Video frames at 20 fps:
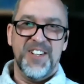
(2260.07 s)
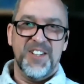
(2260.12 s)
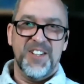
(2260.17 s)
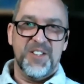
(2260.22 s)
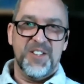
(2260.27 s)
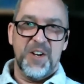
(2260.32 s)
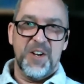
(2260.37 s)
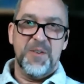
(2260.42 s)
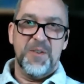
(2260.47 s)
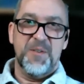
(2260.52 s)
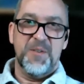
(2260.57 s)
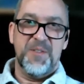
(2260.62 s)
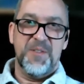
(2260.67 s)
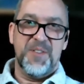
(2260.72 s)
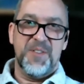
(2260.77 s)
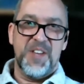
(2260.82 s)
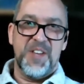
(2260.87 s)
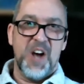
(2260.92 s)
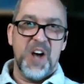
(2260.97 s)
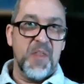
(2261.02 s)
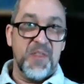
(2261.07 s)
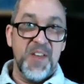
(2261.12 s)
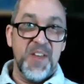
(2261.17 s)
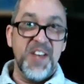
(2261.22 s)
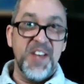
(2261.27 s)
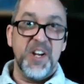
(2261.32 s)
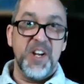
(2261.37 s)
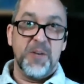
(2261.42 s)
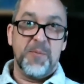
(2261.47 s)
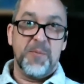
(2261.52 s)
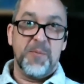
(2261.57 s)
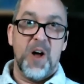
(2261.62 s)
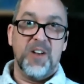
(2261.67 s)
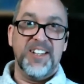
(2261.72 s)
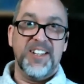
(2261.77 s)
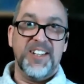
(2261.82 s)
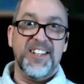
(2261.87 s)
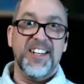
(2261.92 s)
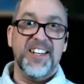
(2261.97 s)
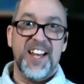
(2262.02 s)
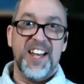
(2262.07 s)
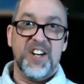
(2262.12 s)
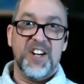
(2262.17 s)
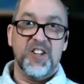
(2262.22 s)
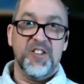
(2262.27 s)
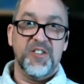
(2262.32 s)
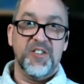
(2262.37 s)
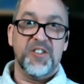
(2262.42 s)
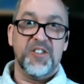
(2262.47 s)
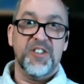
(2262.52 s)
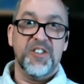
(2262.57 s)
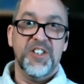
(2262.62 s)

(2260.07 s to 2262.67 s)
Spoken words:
So the authentic Pauline letters